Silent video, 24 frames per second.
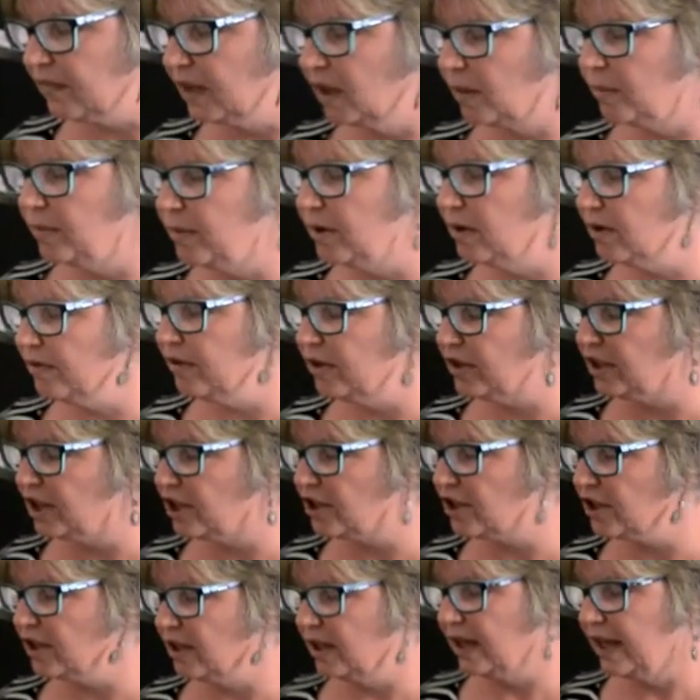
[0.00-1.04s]
Beautiful dish,
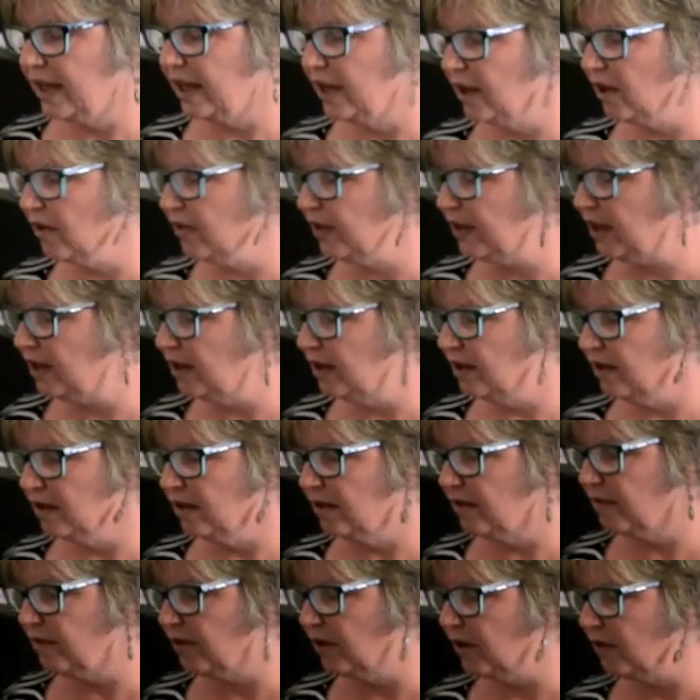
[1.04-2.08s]
healthy,
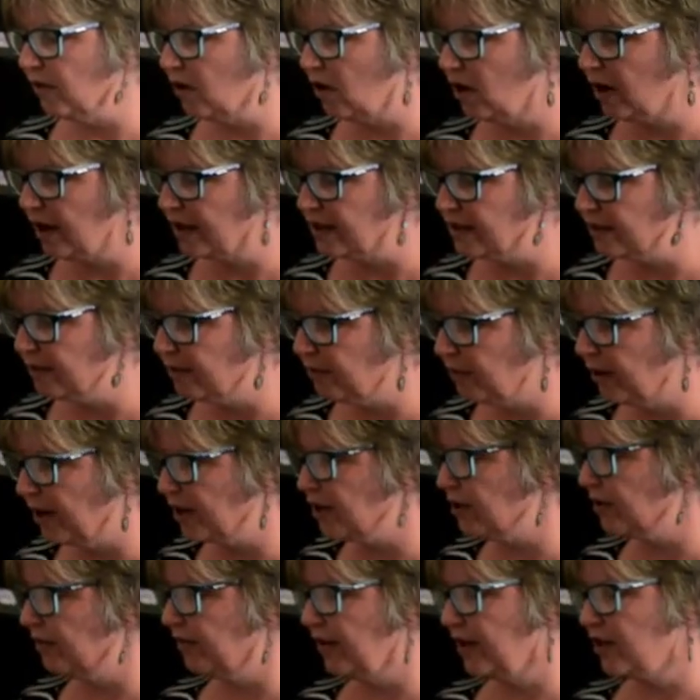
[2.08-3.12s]
full of all kinds of fresh
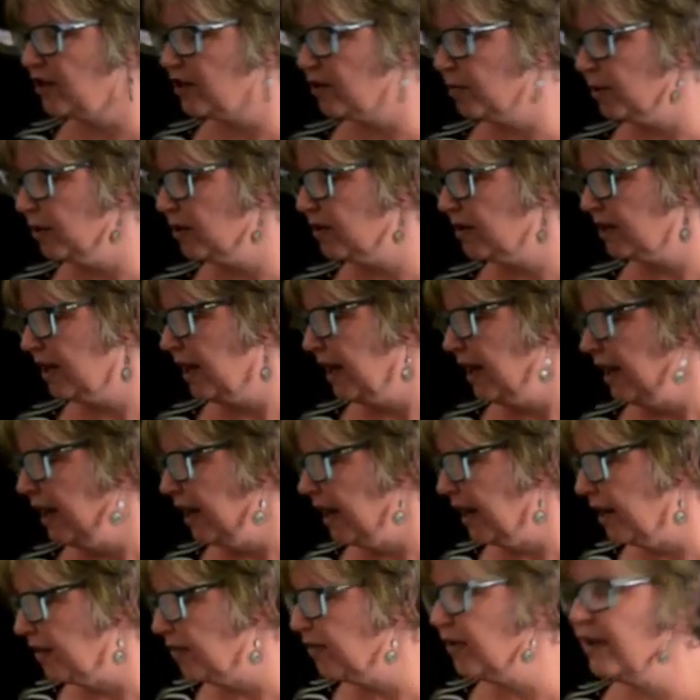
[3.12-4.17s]
vegetables
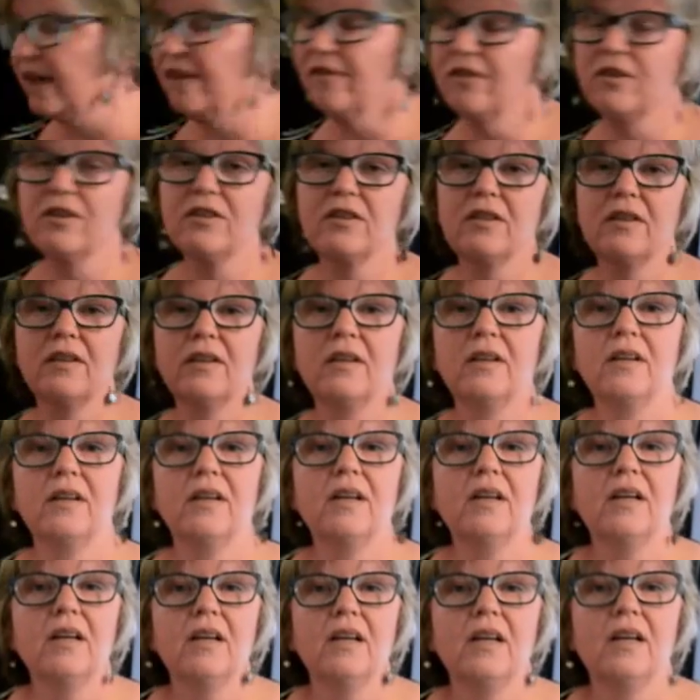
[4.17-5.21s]
and flavors.
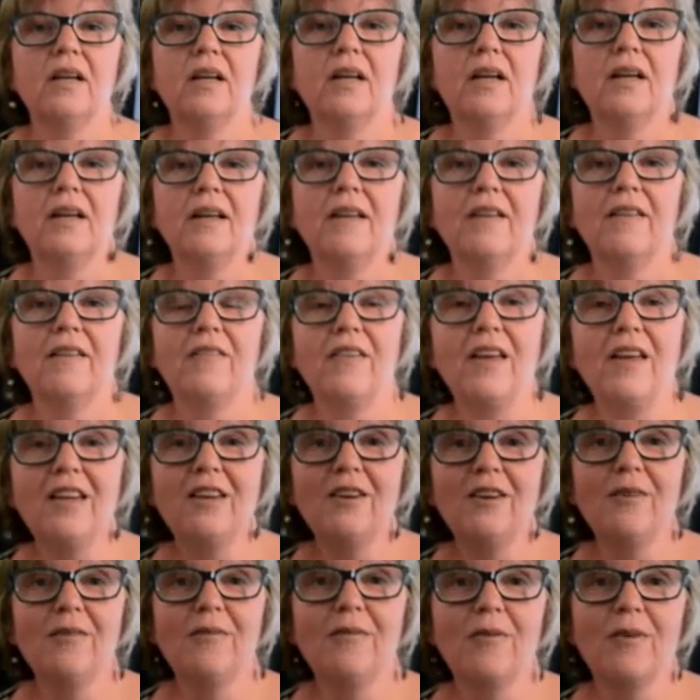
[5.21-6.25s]
Thank you
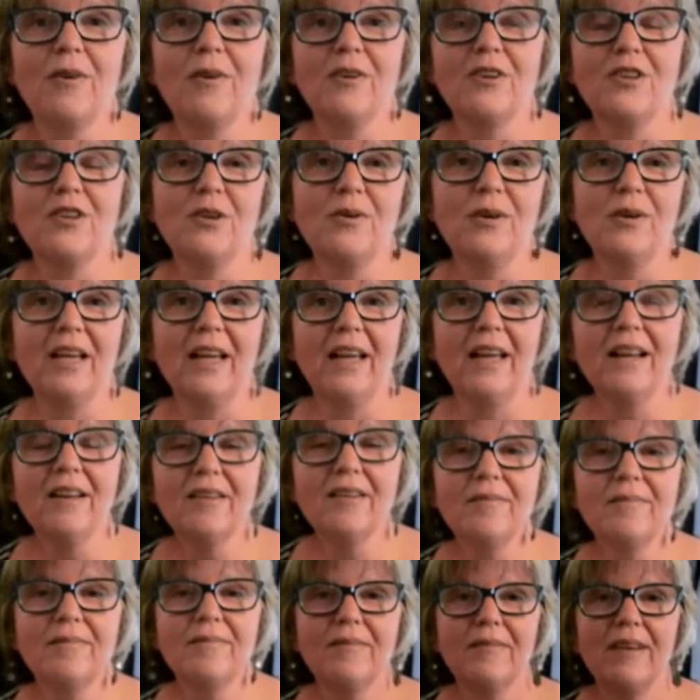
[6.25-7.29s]
for tuning in,
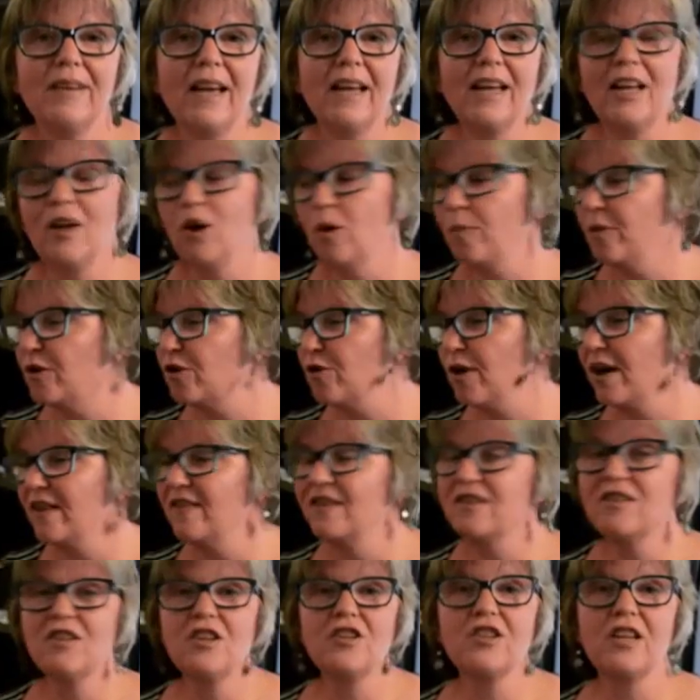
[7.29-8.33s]
and I hope you try this
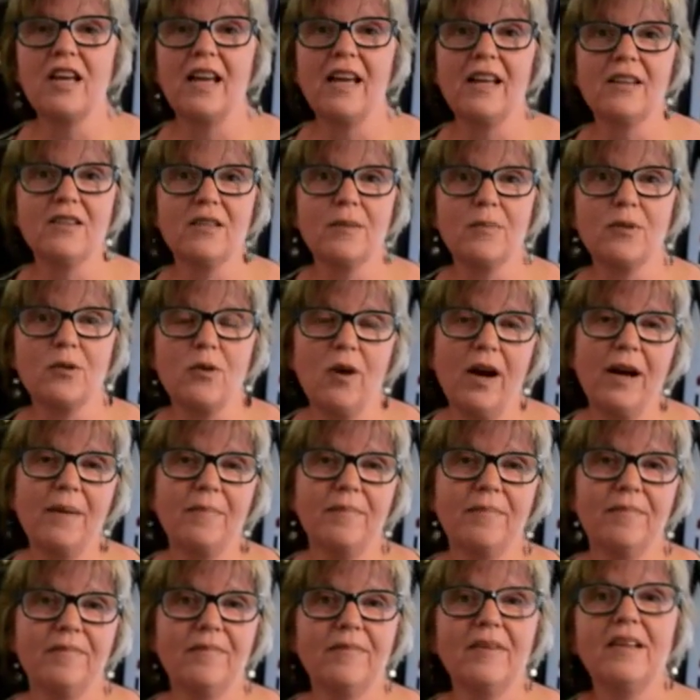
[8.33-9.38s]
dish and subscribe.
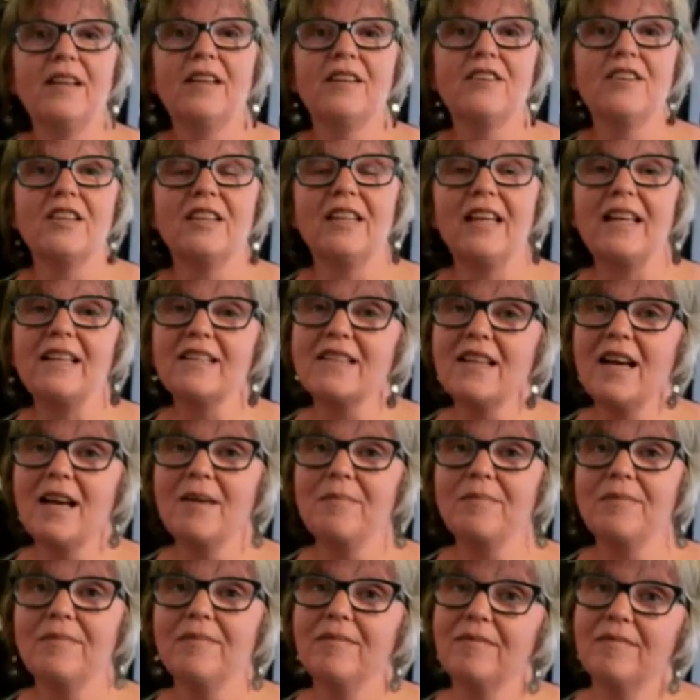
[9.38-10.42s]
Till next time,
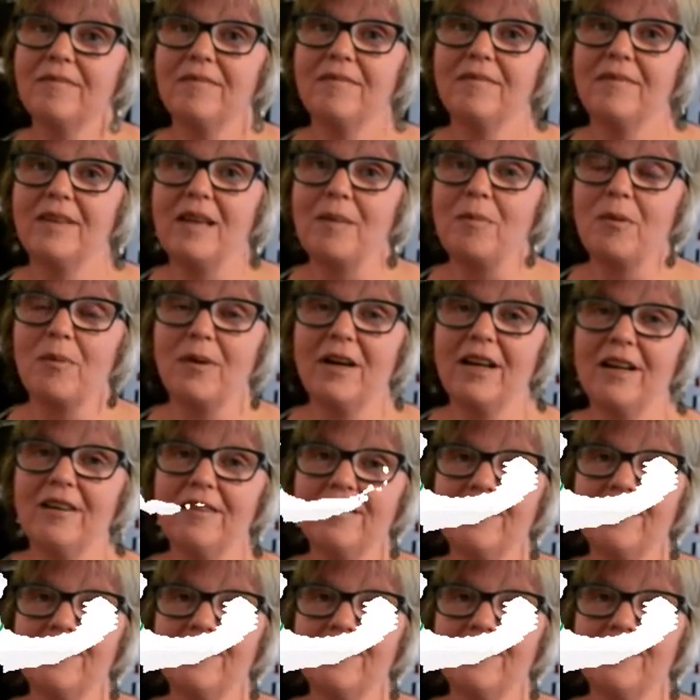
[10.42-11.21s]
keep it real.